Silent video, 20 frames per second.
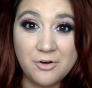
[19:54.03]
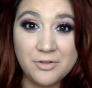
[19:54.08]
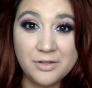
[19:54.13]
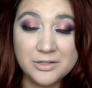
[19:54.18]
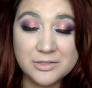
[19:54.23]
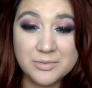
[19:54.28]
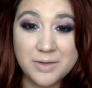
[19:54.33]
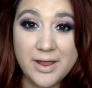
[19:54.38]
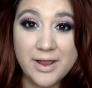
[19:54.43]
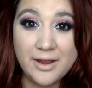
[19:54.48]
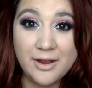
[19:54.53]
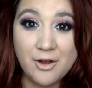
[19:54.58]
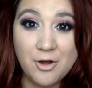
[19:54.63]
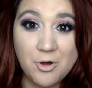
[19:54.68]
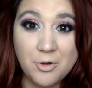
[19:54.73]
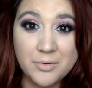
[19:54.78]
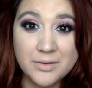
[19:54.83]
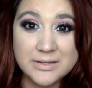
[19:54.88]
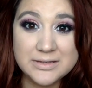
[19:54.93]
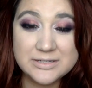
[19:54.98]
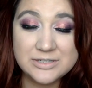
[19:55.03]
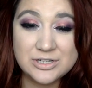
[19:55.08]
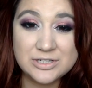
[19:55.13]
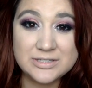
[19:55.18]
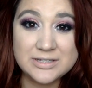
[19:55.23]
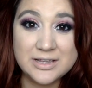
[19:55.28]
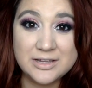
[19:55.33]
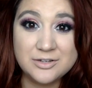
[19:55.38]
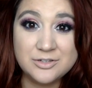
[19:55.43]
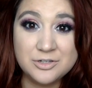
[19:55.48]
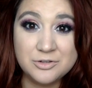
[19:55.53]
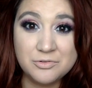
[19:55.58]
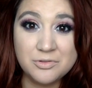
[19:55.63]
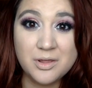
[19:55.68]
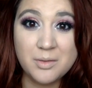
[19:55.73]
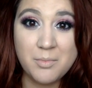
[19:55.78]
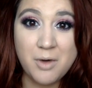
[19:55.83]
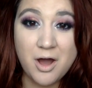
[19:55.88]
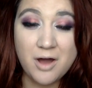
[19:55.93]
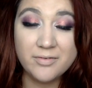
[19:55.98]
That's why I always just like do
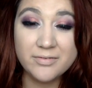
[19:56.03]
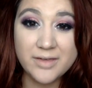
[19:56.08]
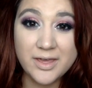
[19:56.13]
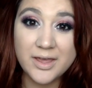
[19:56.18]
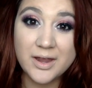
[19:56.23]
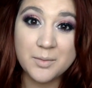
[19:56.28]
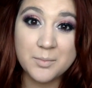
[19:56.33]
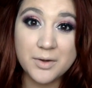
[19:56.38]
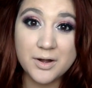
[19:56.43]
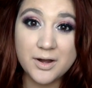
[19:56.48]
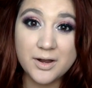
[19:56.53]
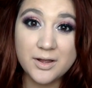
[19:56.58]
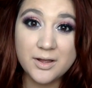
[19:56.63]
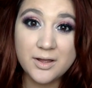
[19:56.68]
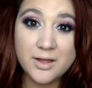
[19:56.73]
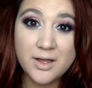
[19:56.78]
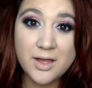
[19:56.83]
them off camera.